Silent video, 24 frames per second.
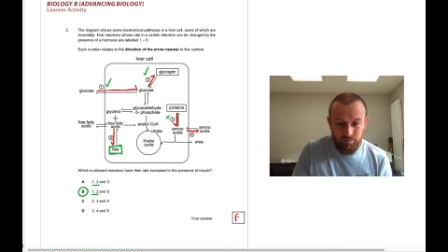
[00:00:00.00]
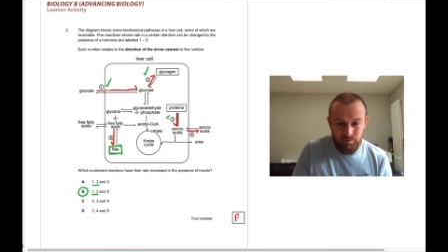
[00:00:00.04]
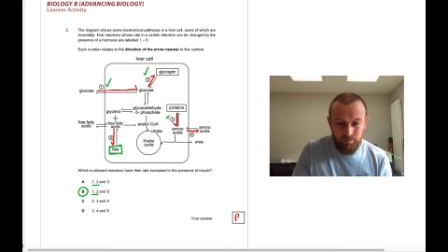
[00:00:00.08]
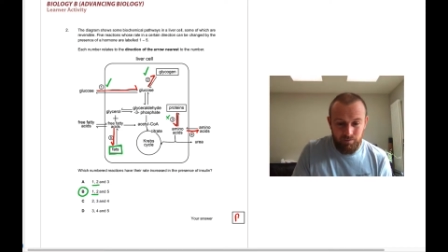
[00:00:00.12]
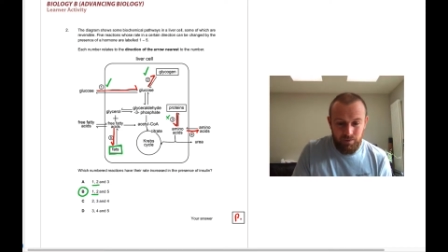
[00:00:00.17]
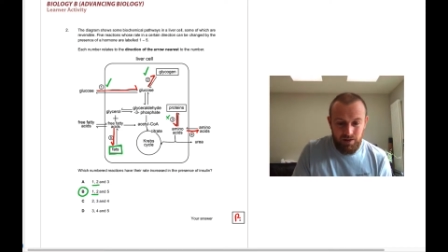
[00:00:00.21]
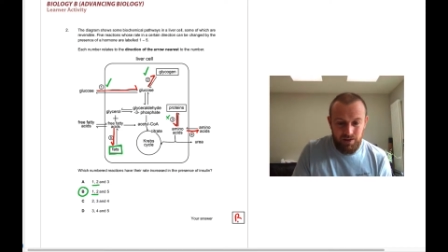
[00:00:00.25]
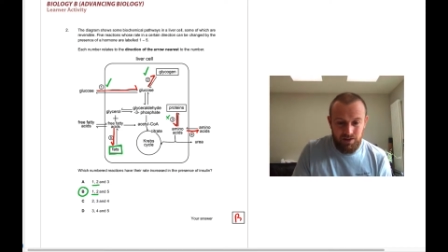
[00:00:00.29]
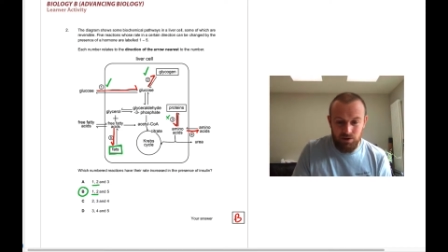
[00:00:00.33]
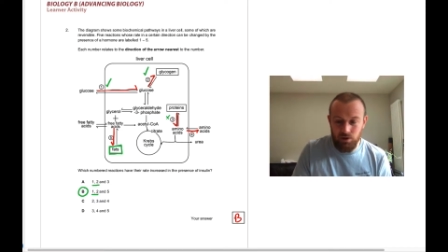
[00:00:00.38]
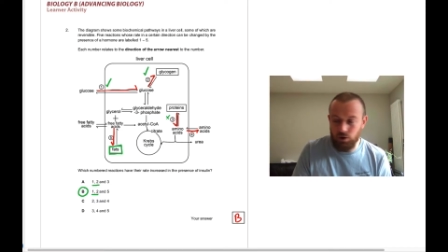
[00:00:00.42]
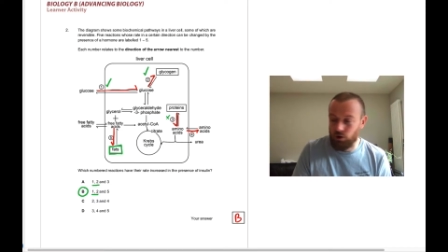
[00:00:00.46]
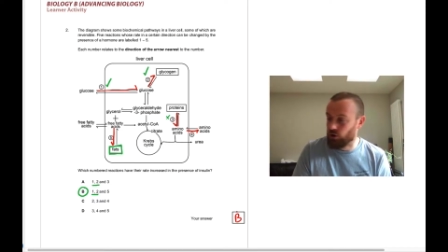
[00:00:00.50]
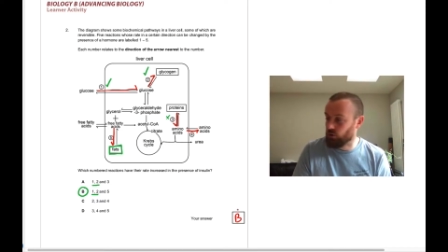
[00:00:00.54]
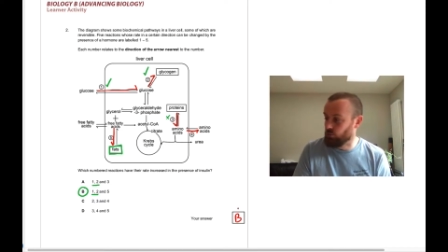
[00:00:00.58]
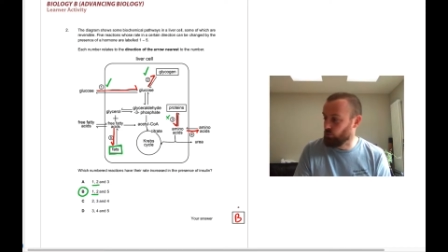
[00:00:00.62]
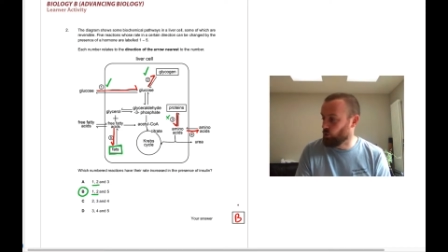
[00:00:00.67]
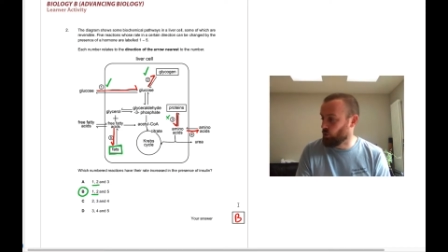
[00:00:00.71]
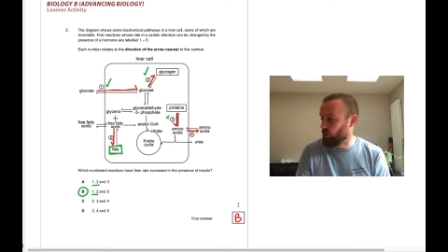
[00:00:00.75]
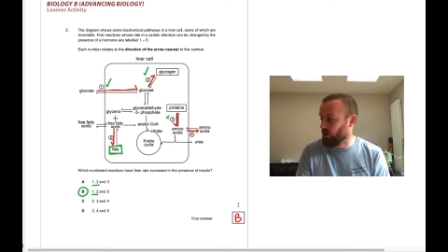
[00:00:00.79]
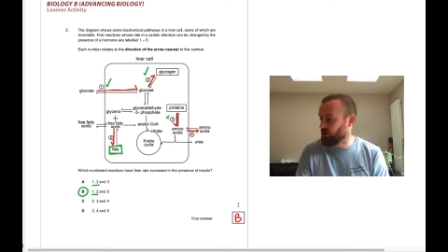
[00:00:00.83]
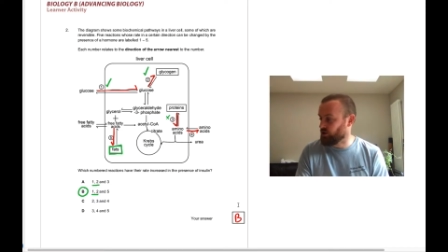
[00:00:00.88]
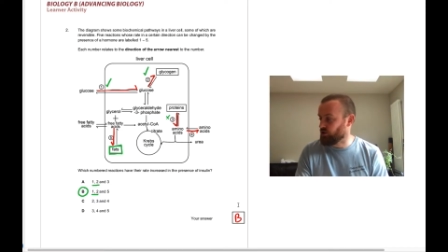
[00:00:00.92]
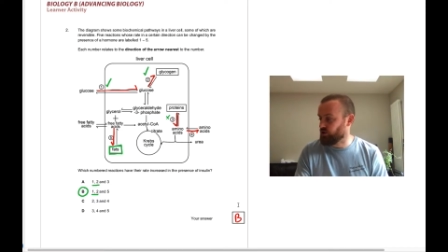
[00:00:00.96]
That's a horrible
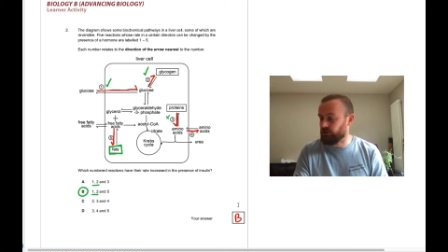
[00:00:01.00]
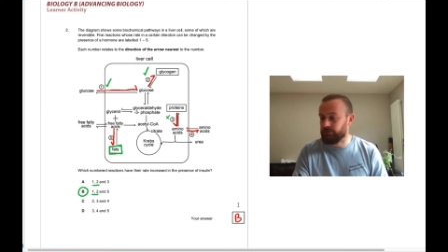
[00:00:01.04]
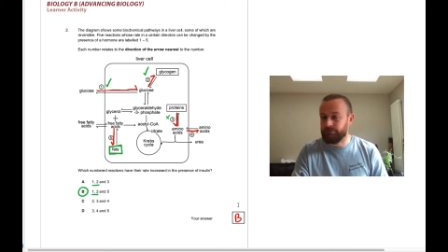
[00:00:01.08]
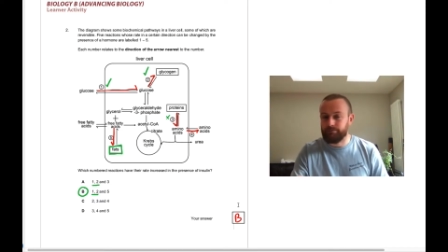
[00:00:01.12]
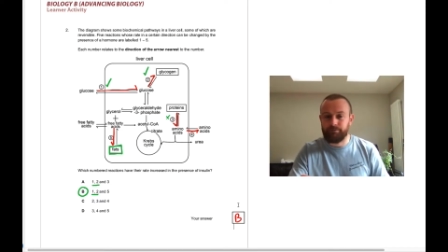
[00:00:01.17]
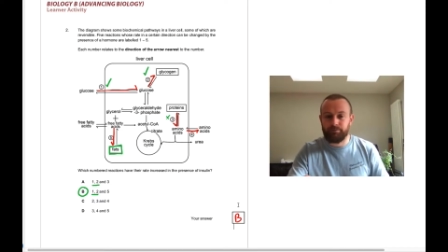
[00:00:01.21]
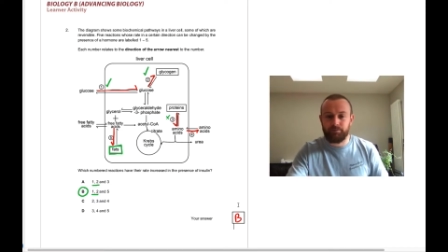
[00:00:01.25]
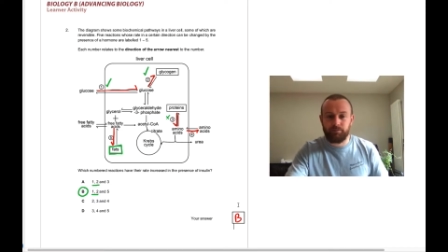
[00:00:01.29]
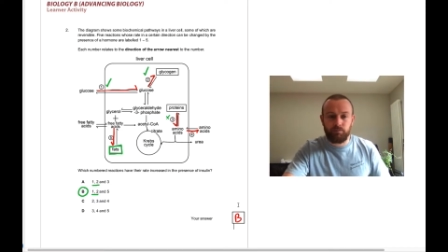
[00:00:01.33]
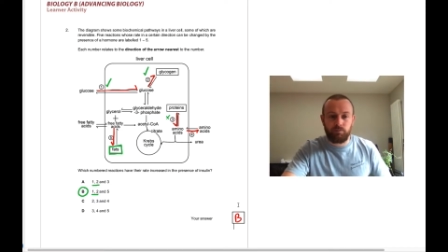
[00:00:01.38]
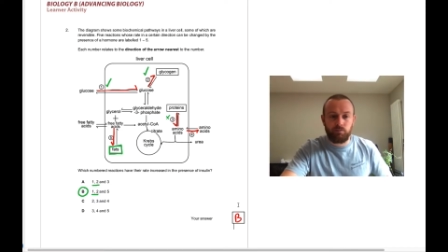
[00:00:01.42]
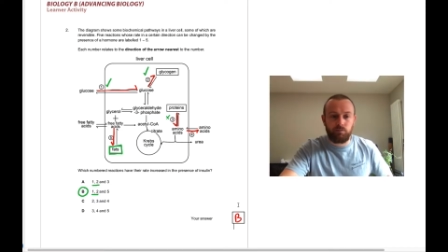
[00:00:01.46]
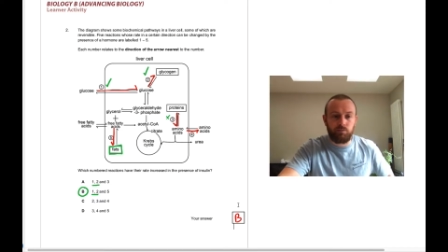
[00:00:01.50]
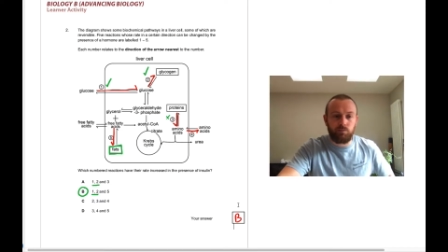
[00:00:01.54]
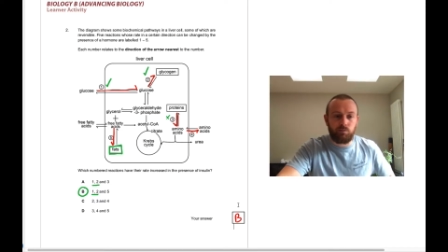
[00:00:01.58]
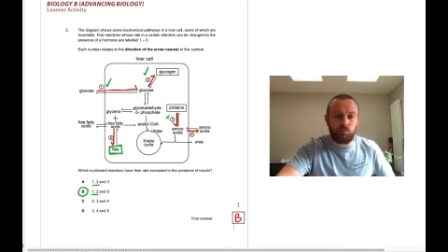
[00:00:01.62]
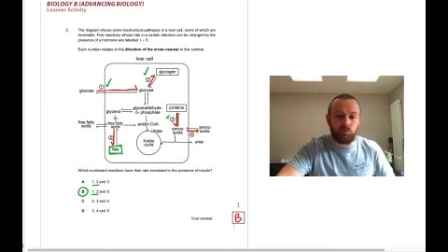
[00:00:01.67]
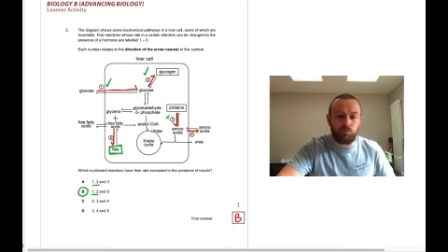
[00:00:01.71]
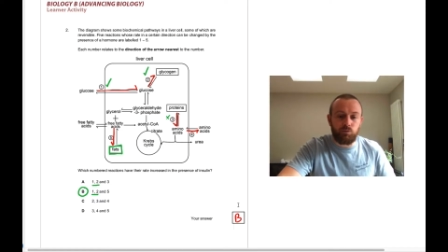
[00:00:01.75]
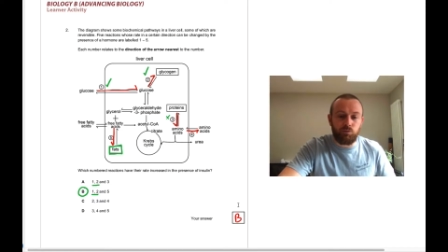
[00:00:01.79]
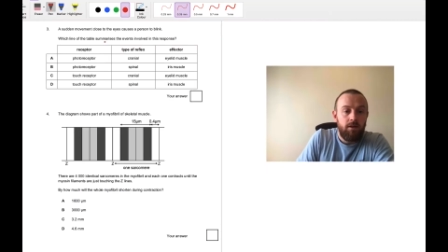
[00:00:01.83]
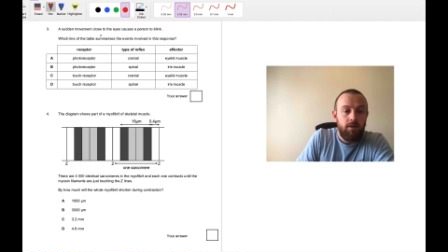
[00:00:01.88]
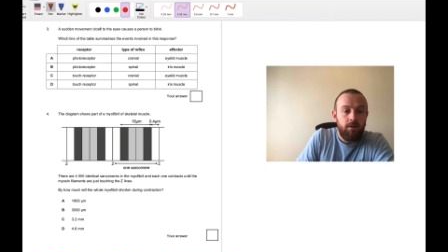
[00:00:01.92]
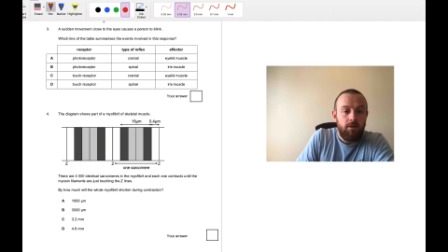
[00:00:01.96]
question.
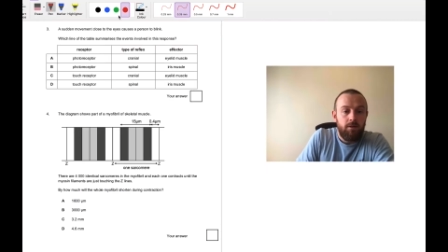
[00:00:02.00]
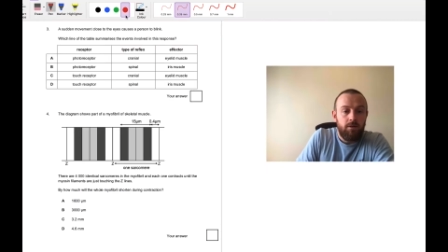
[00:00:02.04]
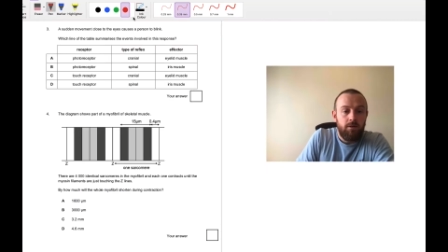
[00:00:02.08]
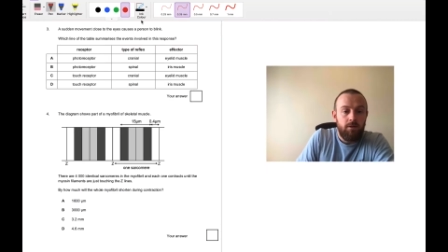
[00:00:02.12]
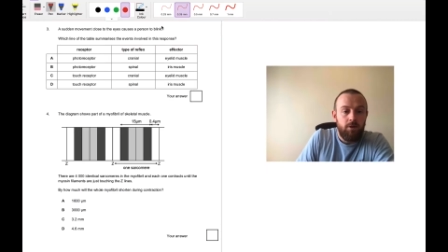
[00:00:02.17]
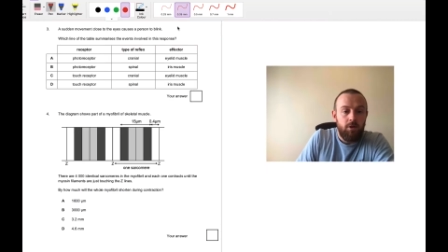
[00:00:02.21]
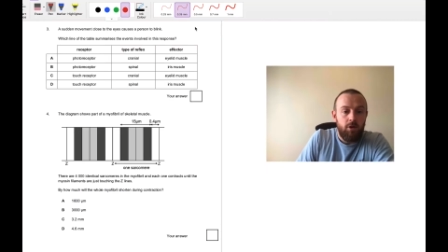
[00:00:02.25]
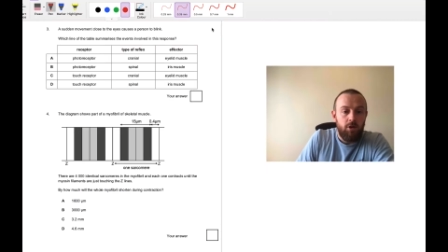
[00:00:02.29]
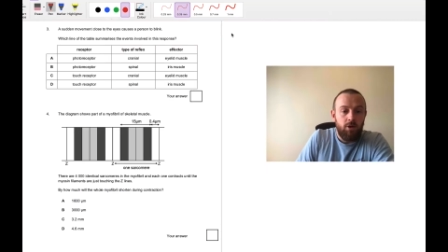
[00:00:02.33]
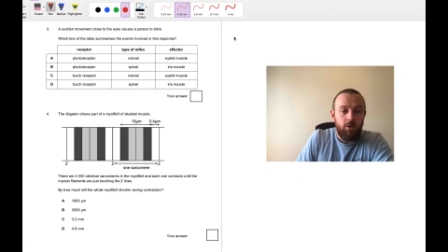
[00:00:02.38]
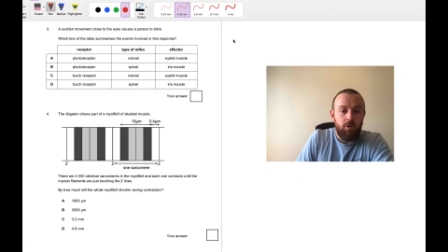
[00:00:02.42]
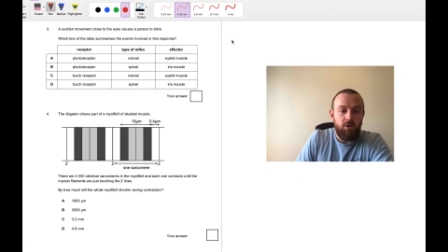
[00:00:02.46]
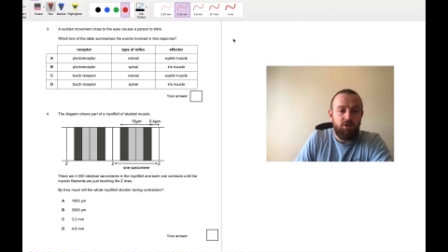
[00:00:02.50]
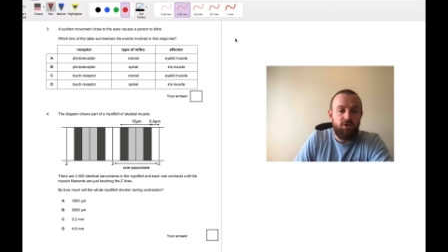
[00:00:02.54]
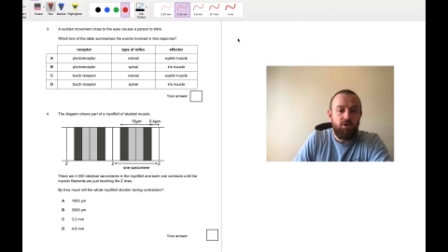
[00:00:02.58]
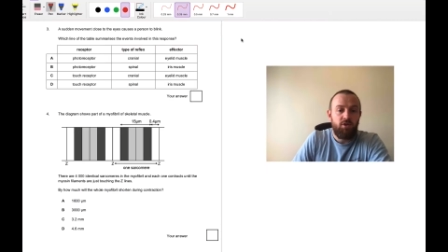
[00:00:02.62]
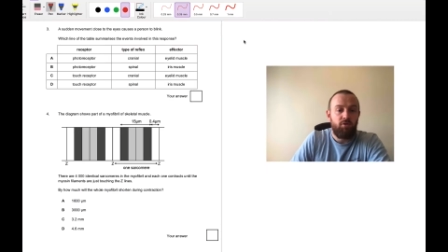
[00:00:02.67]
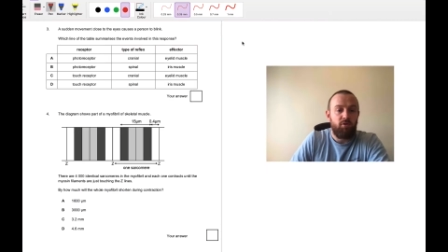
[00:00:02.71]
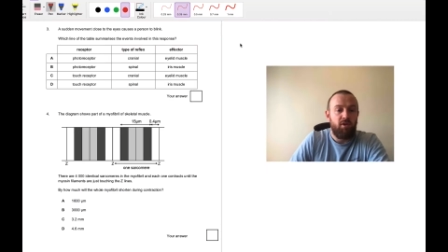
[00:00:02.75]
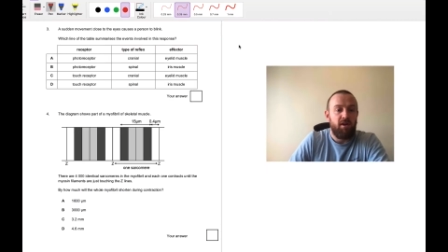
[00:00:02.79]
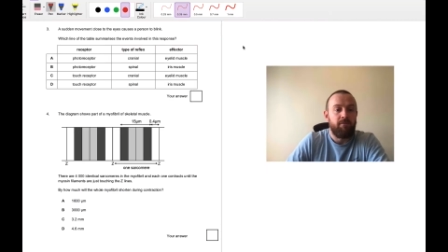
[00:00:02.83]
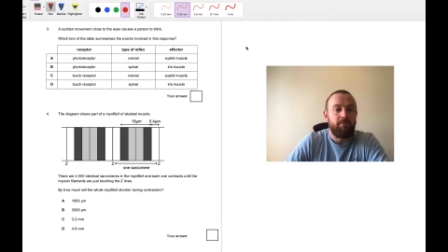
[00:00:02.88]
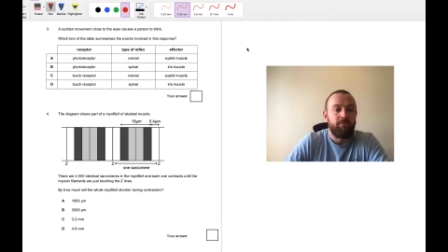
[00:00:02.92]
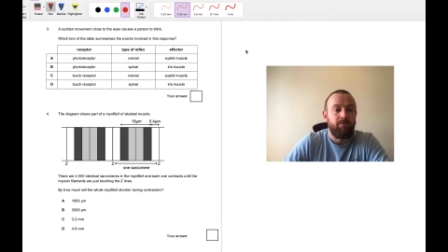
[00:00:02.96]
Question
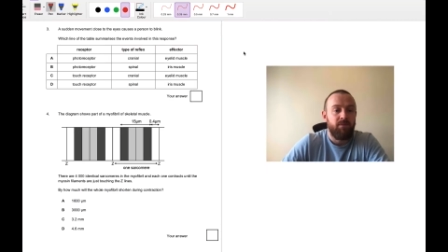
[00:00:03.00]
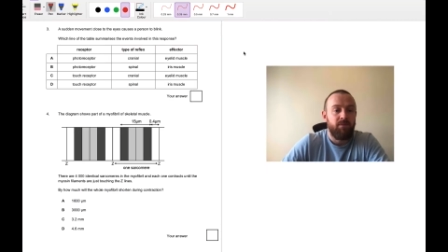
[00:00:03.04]
3.